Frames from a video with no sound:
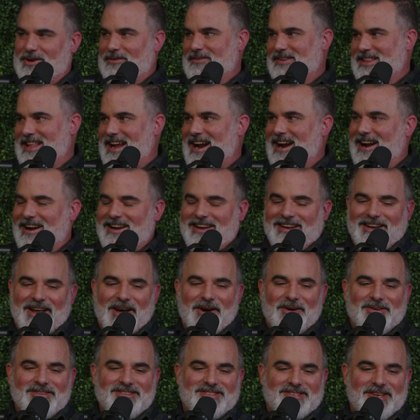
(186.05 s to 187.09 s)
over there, you
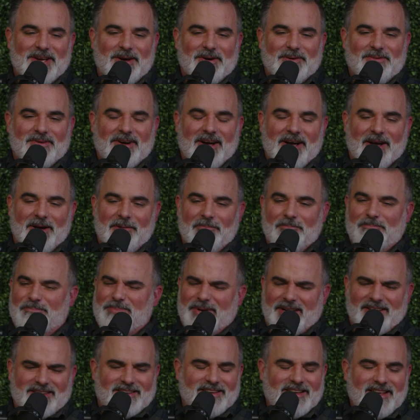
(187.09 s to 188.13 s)
know. And so, um,
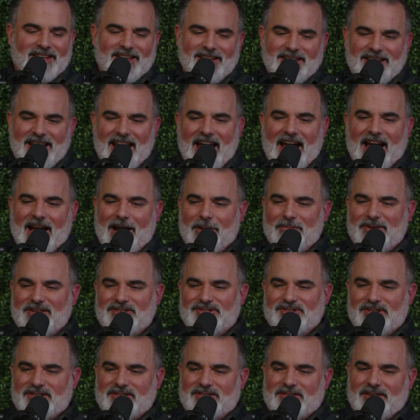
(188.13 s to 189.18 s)
but yeah, I mean,
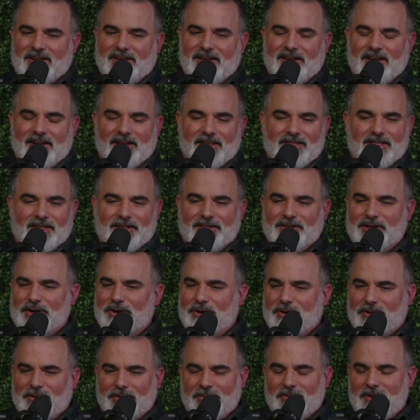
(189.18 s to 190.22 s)
just uh, the
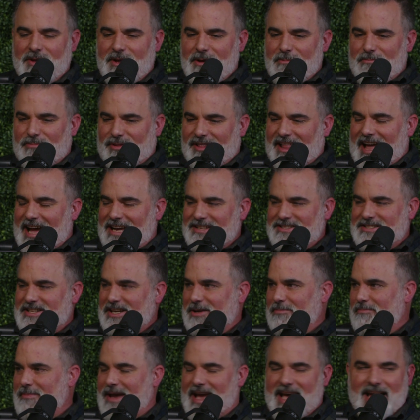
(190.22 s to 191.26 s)
little
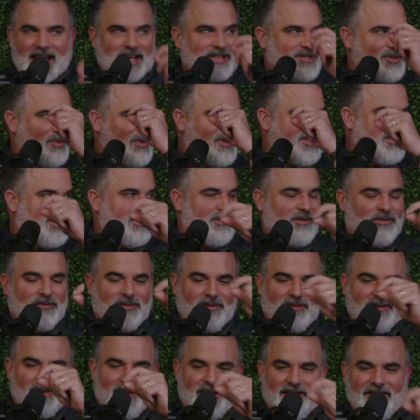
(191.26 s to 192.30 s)
plastic mask with the
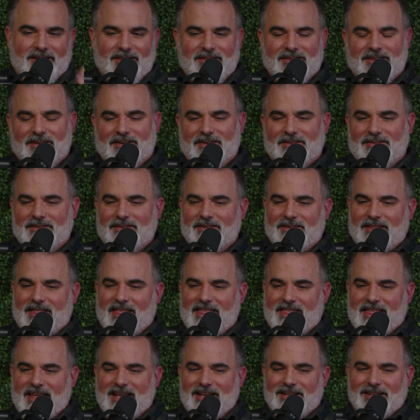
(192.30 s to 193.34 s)
mm-hmm. uh, the
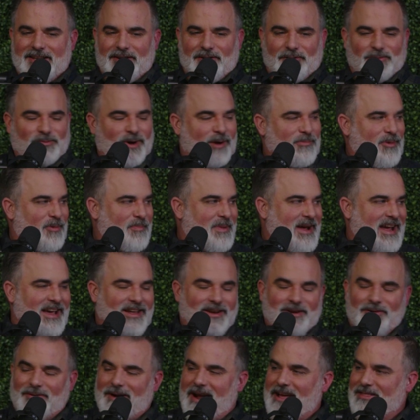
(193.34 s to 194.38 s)
thin little rubber
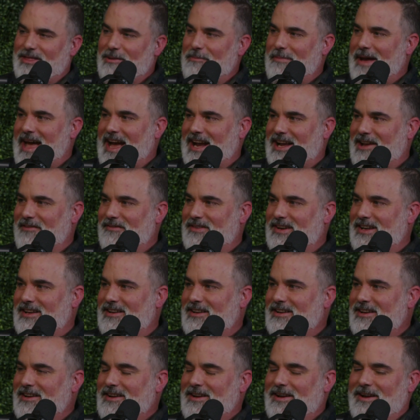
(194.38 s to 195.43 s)
band around the back of
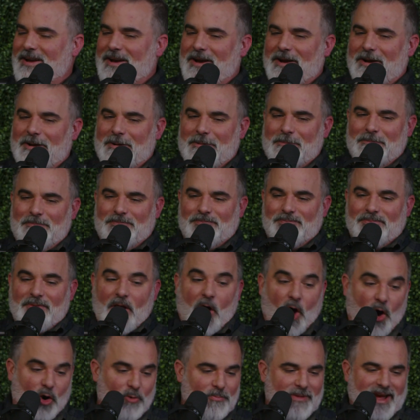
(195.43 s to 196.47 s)
it. Um,
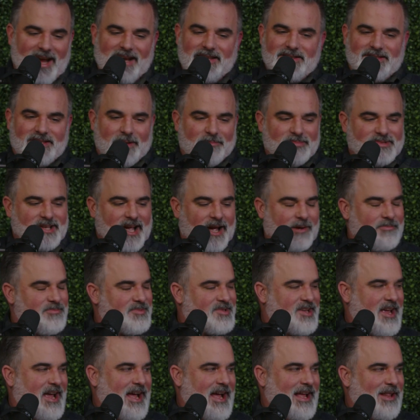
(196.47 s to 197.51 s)
homemade
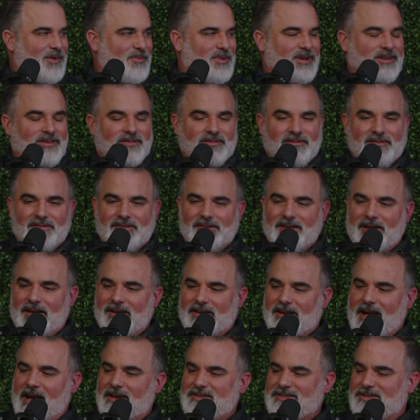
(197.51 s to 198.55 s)
sometimes Halloween uh,
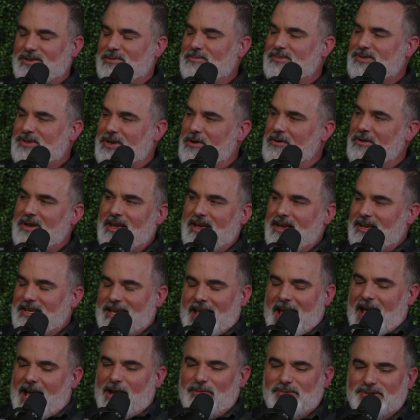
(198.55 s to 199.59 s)
costumes. So
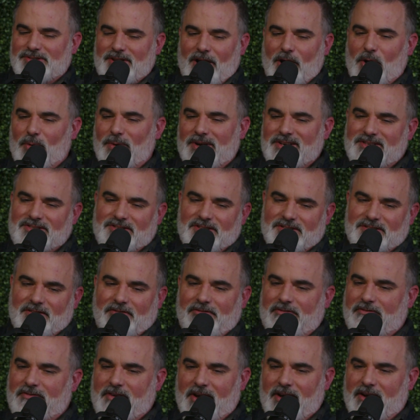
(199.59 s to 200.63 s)
yeah, it was always just a
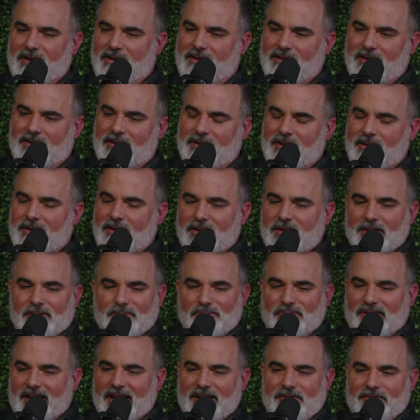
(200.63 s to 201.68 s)
fun,
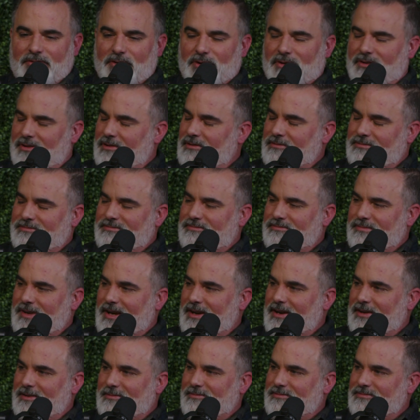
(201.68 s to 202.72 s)
playful
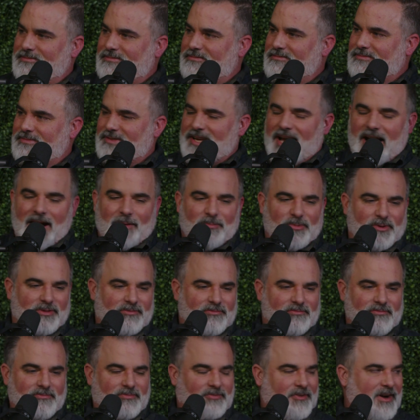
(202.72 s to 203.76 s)
uh, time with
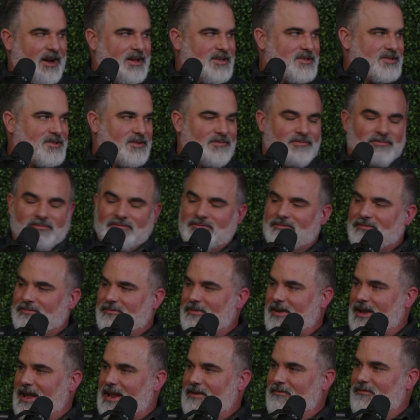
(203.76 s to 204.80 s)
friends and
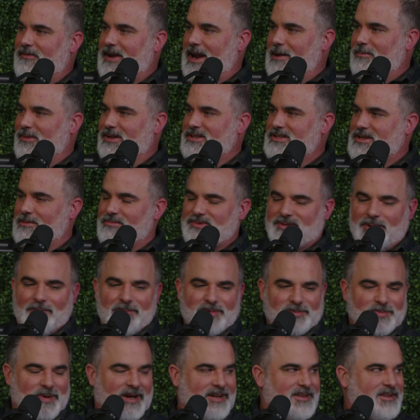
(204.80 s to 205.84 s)
and family.
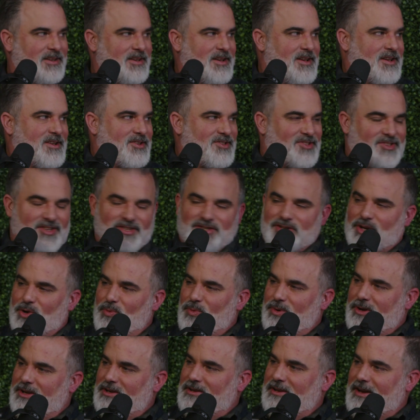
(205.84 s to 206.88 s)
Sometimes my sister
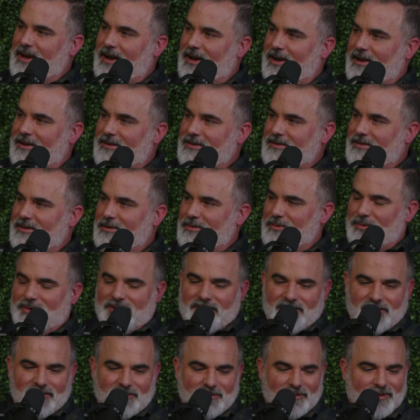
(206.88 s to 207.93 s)
would uh,
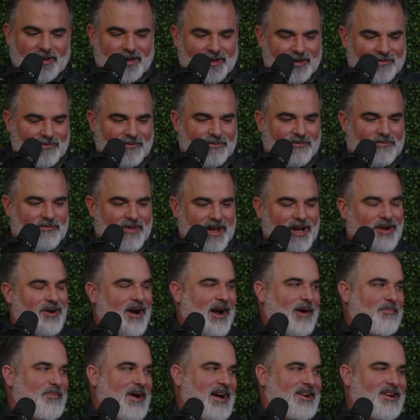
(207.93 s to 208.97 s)
would uh, figure
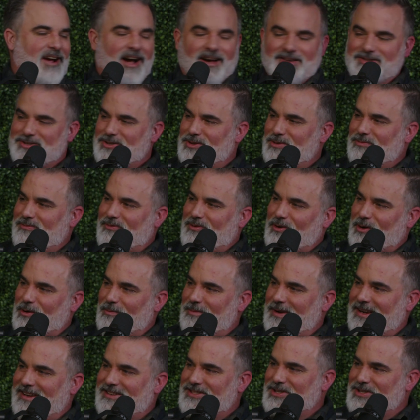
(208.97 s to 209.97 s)
out my costume for me.